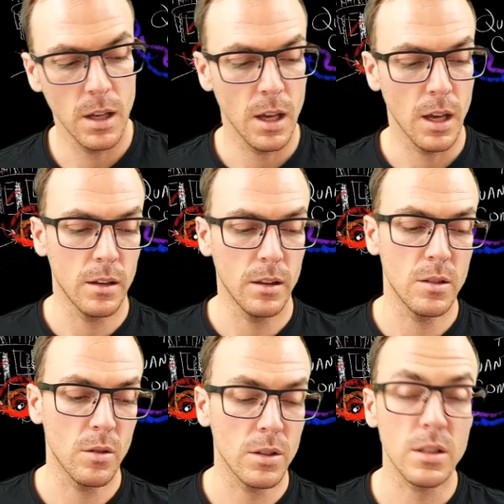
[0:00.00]
And these
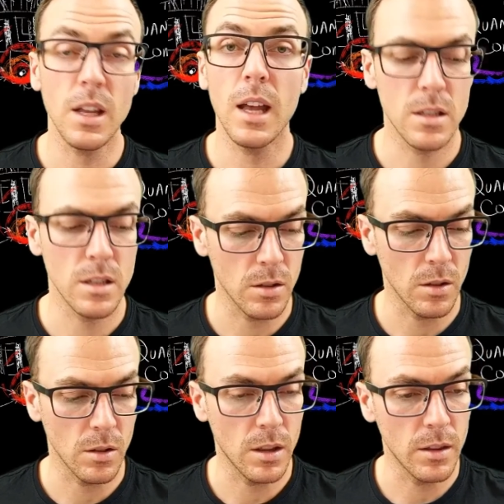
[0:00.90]
are all states, and so
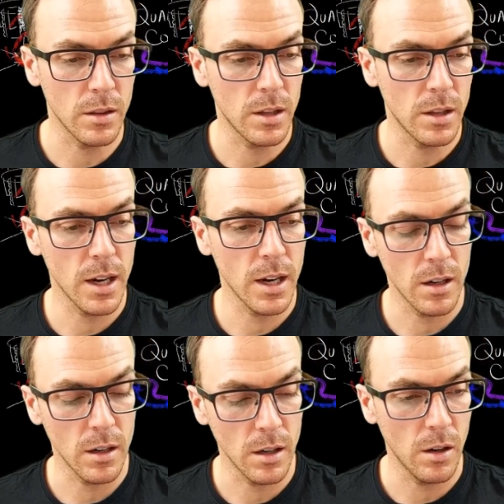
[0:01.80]
then they're
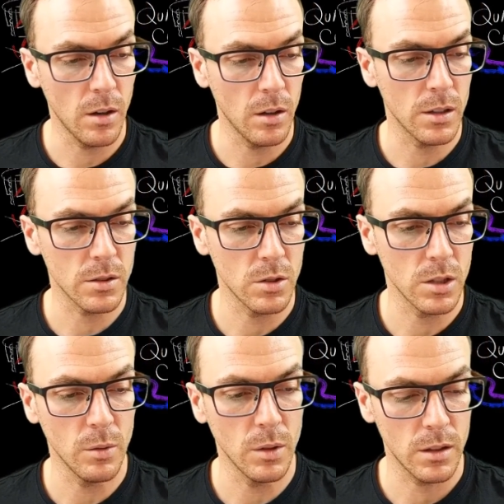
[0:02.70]
all associated
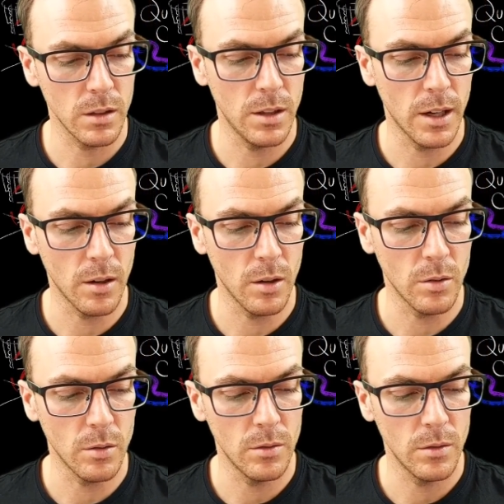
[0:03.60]
with their own